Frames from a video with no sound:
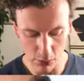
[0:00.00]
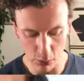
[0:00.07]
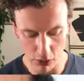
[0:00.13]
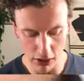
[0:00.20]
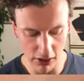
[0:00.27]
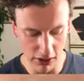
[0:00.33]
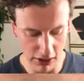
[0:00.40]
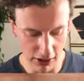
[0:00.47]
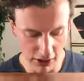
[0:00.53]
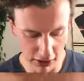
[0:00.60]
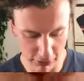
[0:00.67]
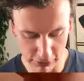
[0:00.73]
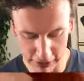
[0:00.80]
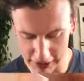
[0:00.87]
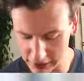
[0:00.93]
what
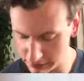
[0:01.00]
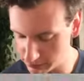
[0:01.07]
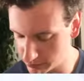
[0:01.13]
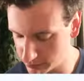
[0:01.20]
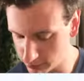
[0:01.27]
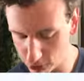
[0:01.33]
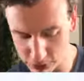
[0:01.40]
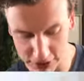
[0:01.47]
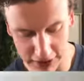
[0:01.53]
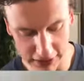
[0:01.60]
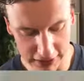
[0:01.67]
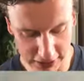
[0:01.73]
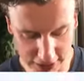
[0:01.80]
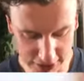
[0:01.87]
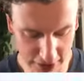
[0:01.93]
are really or
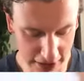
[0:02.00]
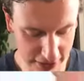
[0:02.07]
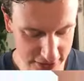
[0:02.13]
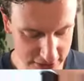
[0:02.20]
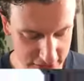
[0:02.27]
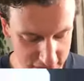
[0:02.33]
ridiculously rare is